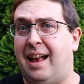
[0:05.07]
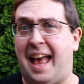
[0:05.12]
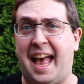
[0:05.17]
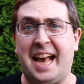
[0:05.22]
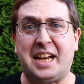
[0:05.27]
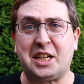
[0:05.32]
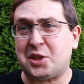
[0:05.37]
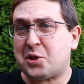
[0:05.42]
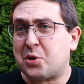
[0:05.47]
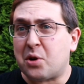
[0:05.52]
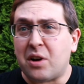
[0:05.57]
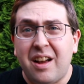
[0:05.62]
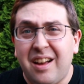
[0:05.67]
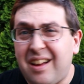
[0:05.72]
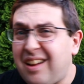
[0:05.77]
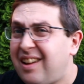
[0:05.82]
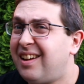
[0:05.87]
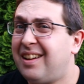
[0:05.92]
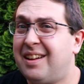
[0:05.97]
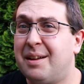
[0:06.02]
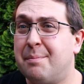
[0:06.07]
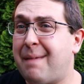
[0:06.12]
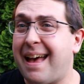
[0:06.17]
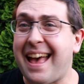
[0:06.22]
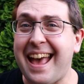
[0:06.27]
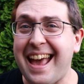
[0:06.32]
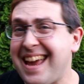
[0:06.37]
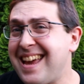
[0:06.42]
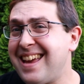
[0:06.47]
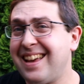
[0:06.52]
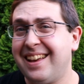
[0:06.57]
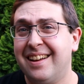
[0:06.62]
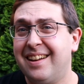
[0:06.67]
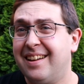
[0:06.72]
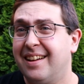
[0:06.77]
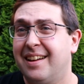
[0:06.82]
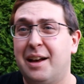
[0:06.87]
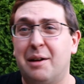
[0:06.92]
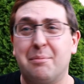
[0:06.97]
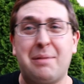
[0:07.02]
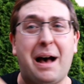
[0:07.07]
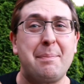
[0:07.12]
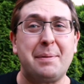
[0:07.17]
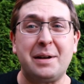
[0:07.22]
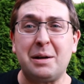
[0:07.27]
Extra May Pop